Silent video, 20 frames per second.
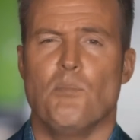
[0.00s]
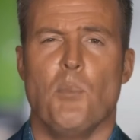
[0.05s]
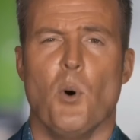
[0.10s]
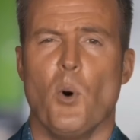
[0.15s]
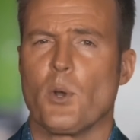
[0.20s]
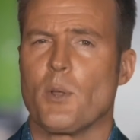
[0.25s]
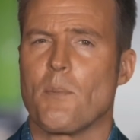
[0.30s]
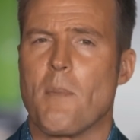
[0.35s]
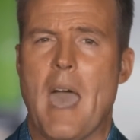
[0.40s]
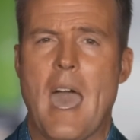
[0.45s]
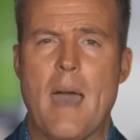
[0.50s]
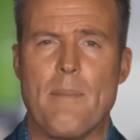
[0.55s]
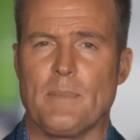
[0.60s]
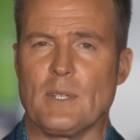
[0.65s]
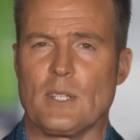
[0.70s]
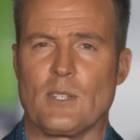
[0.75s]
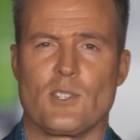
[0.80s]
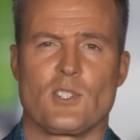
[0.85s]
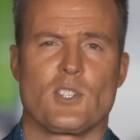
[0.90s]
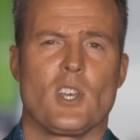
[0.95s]
Boredom
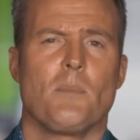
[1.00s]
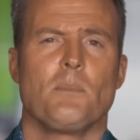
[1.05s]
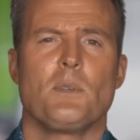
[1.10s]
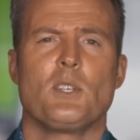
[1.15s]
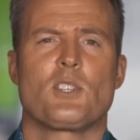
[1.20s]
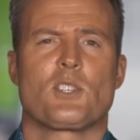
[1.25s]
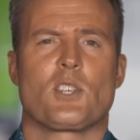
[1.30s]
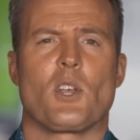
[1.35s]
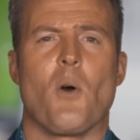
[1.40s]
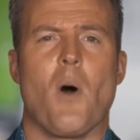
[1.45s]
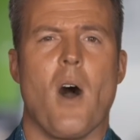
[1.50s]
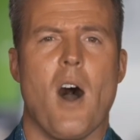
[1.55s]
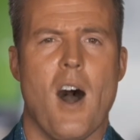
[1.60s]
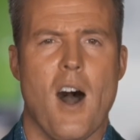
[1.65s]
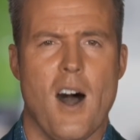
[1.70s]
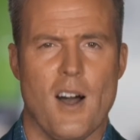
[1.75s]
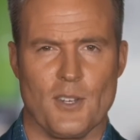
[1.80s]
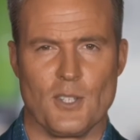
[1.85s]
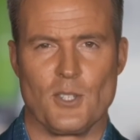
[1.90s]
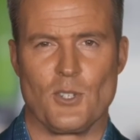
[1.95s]
happens. Don't be so
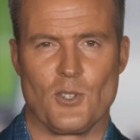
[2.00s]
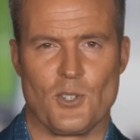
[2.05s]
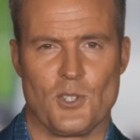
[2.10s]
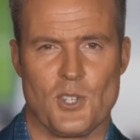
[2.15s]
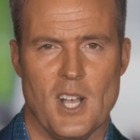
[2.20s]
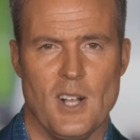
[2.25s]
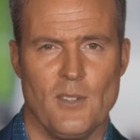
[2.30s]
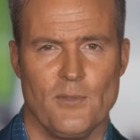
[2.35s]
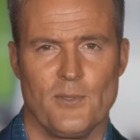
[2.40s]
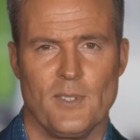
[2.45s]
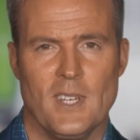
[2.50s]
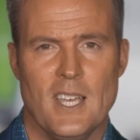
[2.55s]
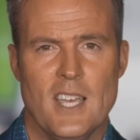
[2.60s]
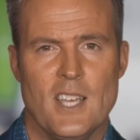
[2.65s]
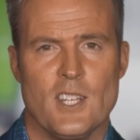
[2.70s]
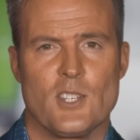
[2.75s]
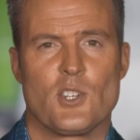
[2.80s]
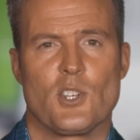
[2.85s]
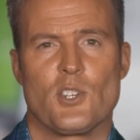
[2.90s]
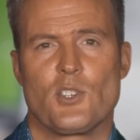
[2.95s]
hard on
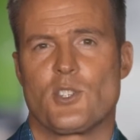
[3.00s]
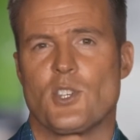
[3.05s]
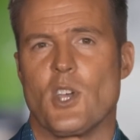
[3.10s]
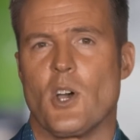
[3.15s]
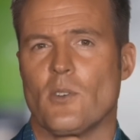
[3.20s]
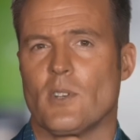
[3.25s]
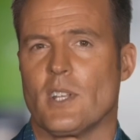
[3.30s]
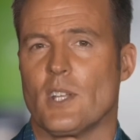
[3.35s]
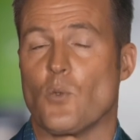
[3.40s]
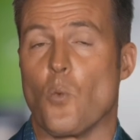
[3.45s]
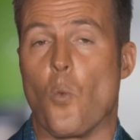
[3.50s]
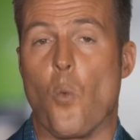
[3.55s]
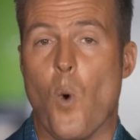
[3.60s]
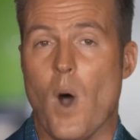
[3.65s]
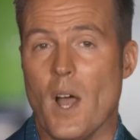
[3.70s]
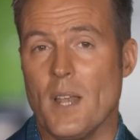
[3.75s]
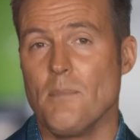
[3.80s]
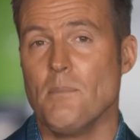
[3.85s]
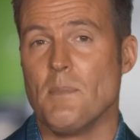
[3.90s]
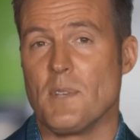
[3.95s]
yourself. Just don't let
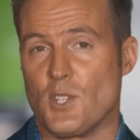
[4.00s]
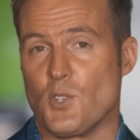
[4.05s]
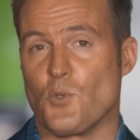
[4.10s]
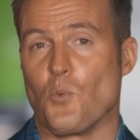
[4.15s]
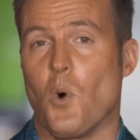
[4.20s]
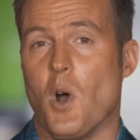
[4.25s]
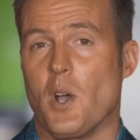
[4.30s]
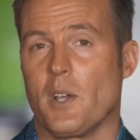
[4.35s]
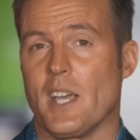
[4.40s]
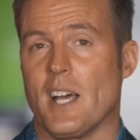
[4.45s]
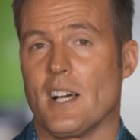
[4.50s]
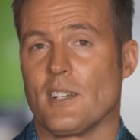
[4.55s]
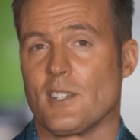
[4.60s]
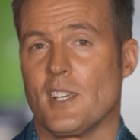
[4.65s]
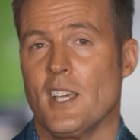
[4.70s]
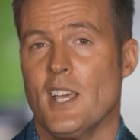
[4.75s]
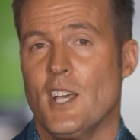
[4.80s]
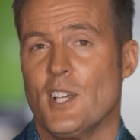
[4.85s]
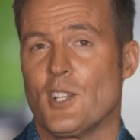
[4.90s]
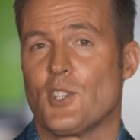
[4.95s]
one missed
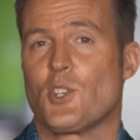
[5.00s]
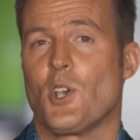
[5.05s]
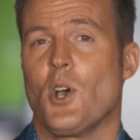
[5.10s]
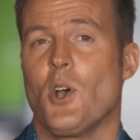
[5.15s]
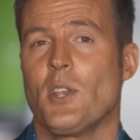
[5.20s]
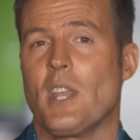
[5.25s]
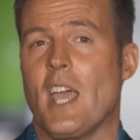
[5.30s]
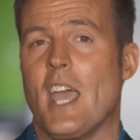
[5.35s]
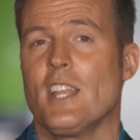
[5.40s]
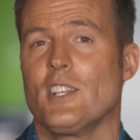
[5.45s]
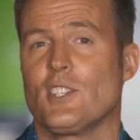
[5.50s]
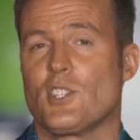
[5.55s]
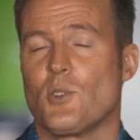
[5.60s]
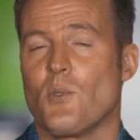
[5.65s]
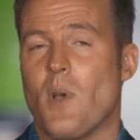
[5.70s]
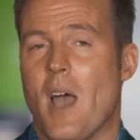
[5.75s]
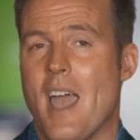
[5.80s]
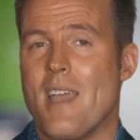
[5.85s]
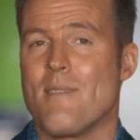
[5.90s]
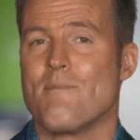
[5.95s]
workout turn
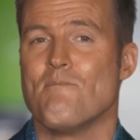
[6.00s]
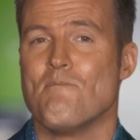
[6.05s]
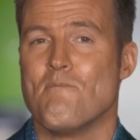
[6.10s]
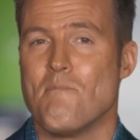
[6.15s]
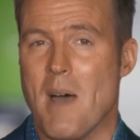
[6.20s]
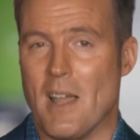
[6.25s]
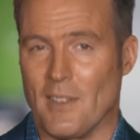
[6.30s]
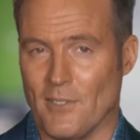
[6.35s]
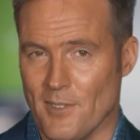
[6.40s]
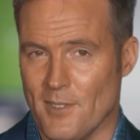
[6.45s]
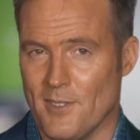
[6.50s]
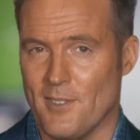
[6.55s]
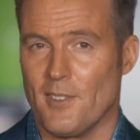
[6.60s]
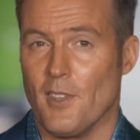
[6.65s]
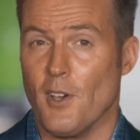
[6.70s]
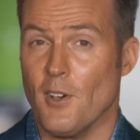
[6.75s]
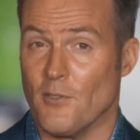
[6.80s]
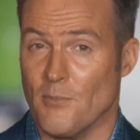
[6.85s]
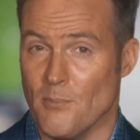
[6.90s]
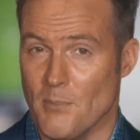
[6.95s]
into a
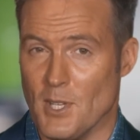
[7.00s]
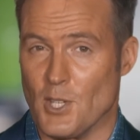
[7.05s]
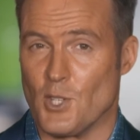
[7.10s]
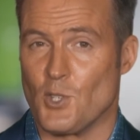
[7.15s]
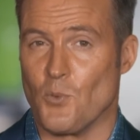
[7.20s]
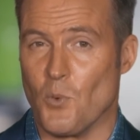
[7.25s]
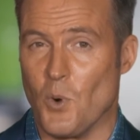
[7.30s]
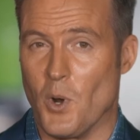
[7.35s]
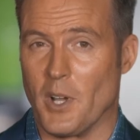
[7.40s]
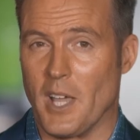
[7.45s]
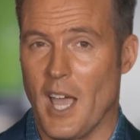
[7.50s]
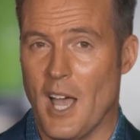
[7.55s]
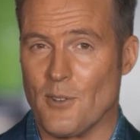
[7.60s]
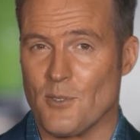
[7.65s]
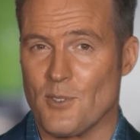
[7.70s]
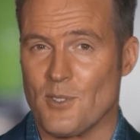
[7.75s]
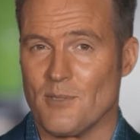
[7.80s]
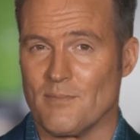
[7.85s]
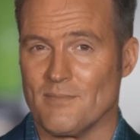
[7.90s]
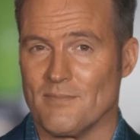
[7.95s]
month of missed
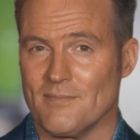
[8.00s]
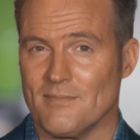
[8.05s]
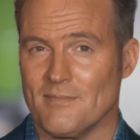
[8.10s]
workouts.